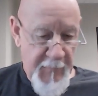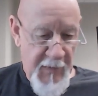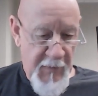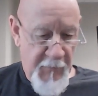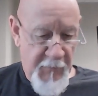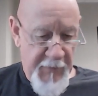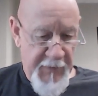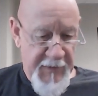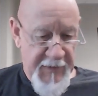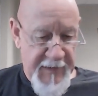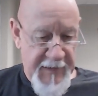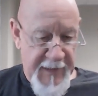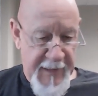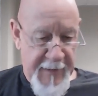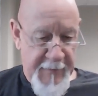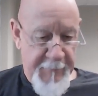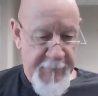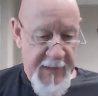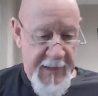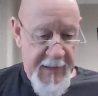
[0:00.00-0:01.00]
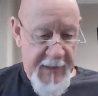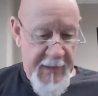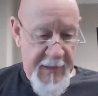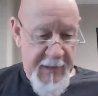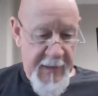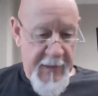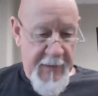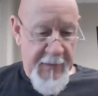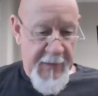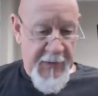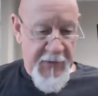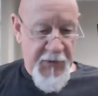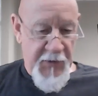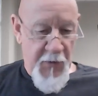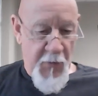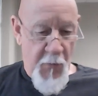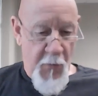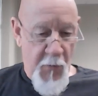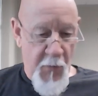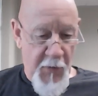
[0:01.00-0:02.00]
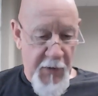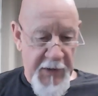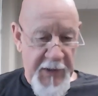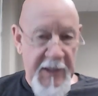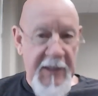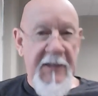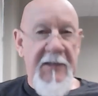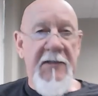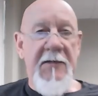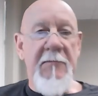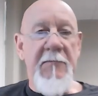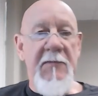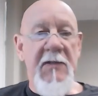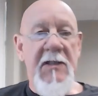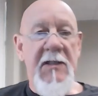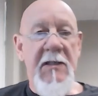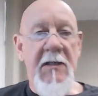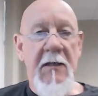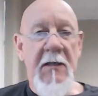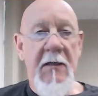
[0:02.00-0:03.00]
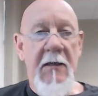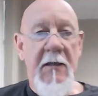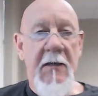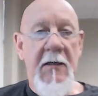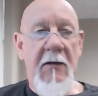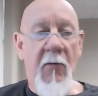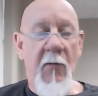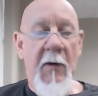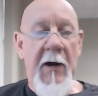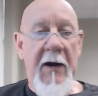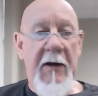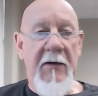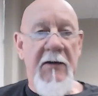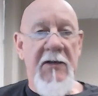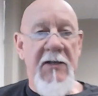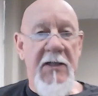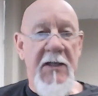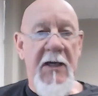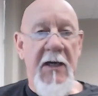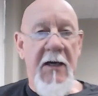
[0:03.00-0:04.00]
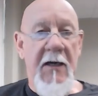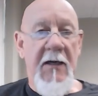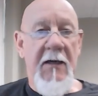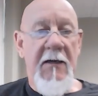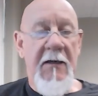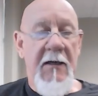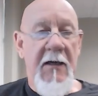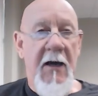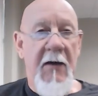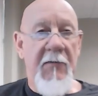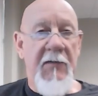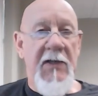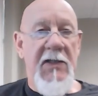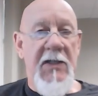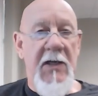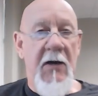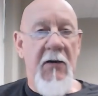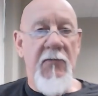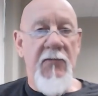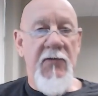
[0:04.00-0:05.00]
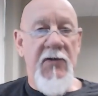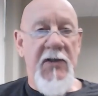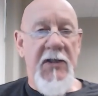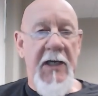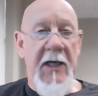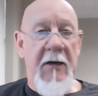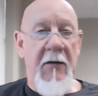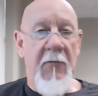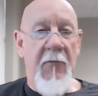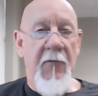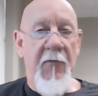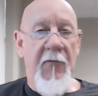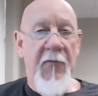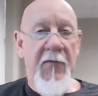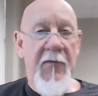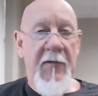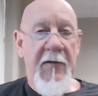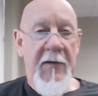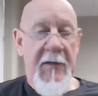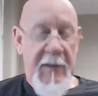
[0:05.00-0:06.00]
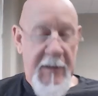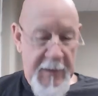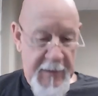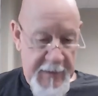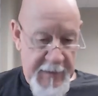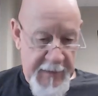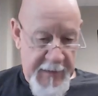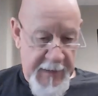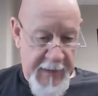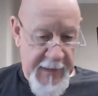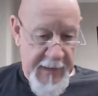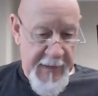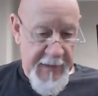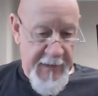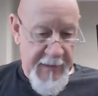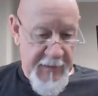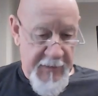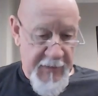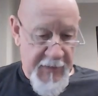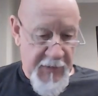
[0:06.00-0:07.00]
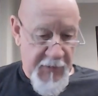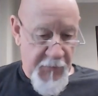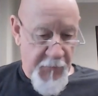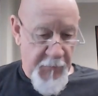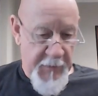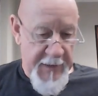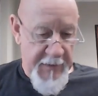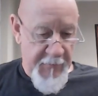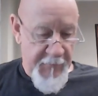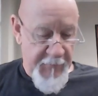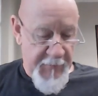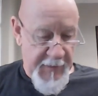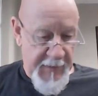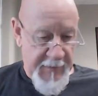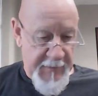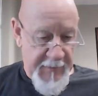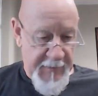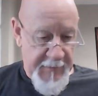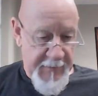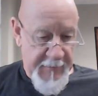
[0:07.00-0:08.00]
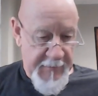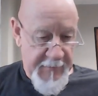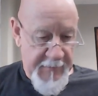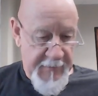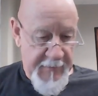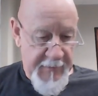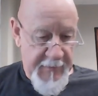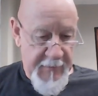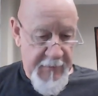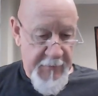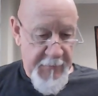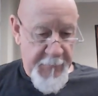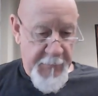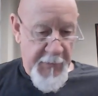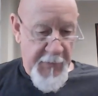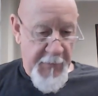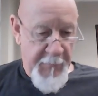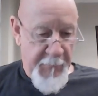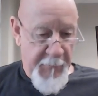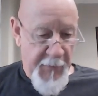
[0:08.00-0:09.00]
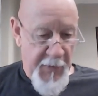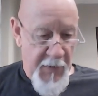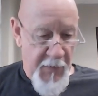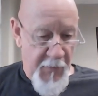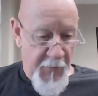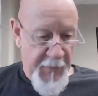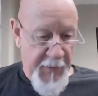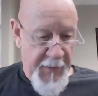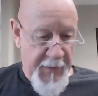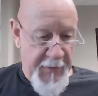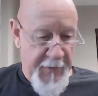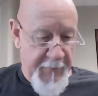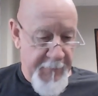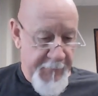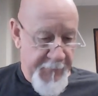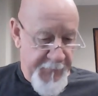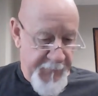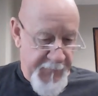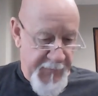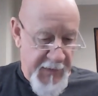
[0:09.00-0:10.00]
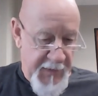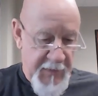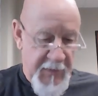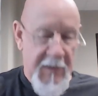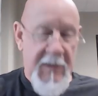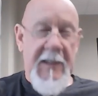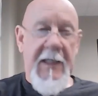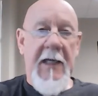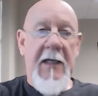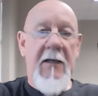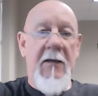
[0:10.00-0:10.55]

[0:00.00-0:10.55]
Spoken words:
What is that? That's an organism's awareness of its own self and its surroundings. It's pretty broad, isn't it? It doesn't say